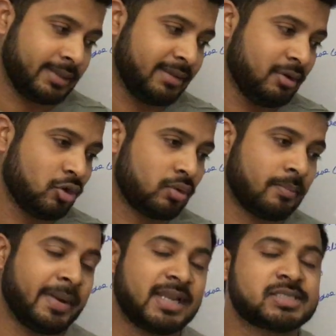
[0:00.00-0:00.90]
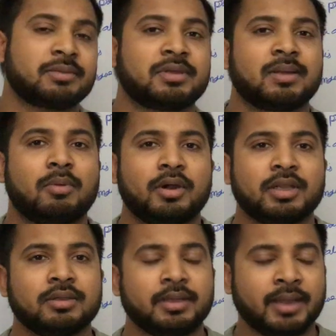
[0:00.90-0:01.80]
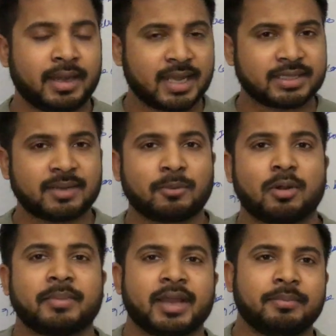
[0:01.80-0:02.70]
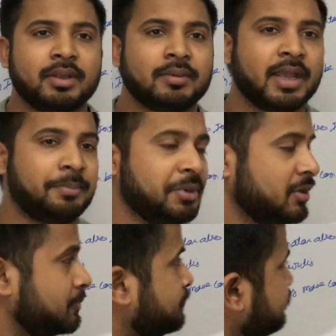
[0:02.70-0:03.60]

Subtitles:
they will not balance about the body, like that problem can be appear.